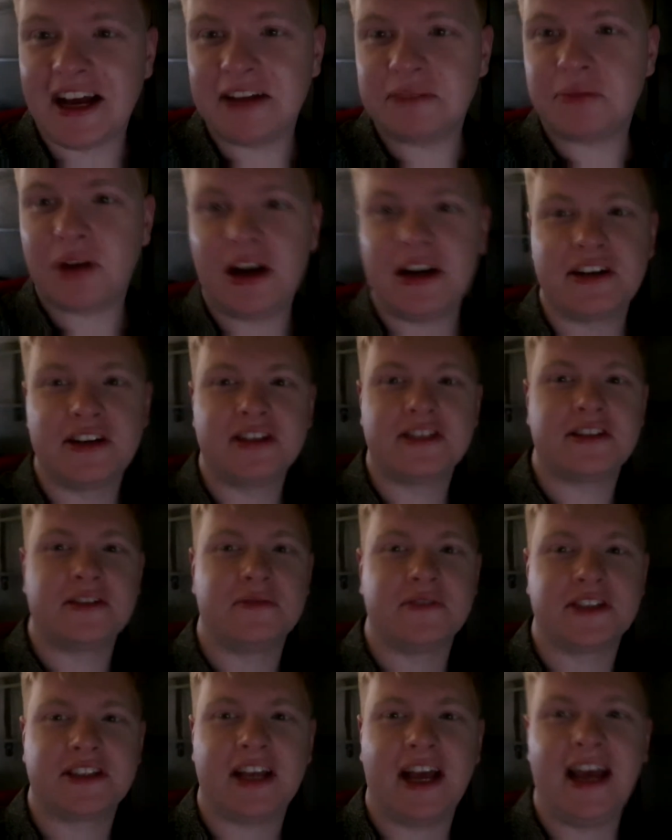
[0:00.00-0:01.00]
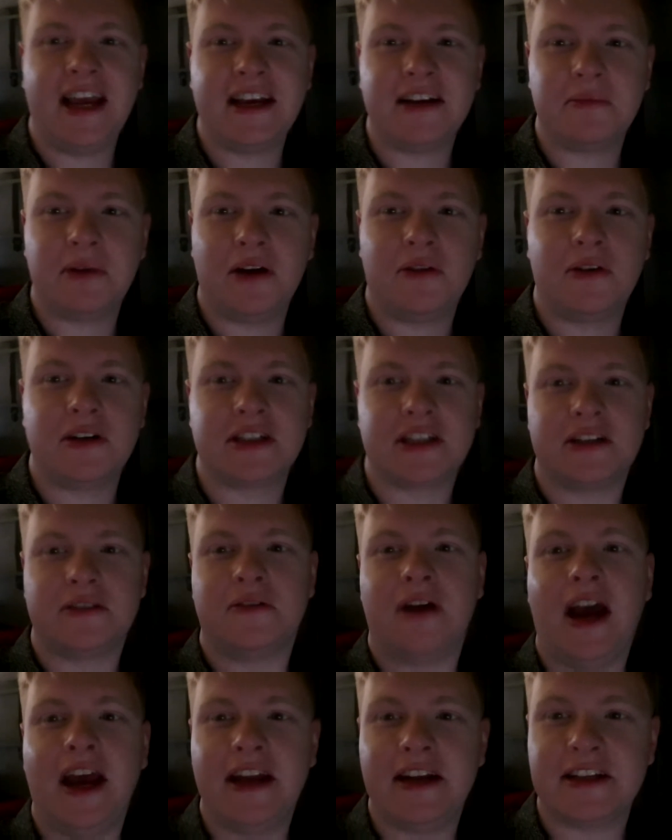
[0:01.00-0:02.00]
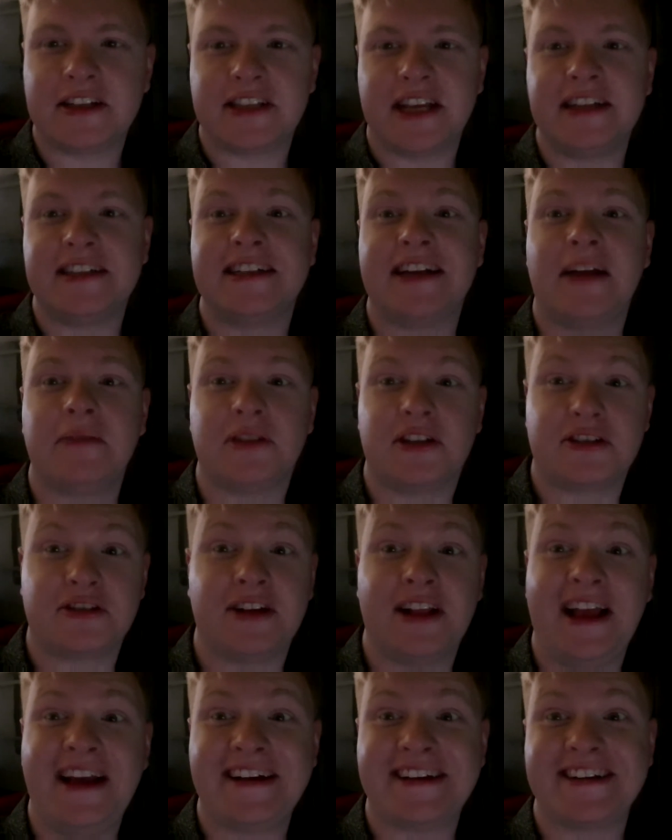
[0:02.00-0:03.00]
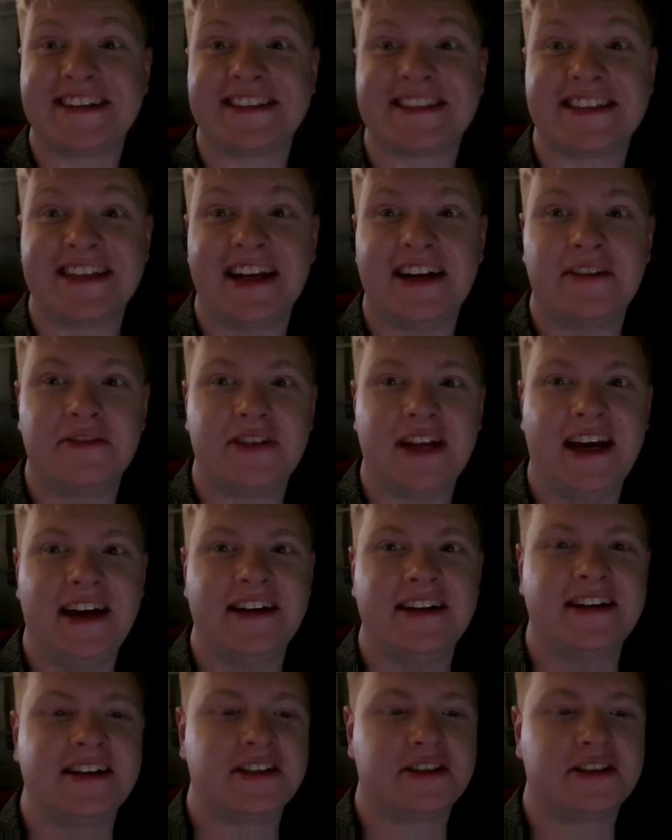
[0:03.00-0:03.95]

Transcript: And Brian Houston was saying about wanting rain, he sent it up to Sri Lanka instead of down in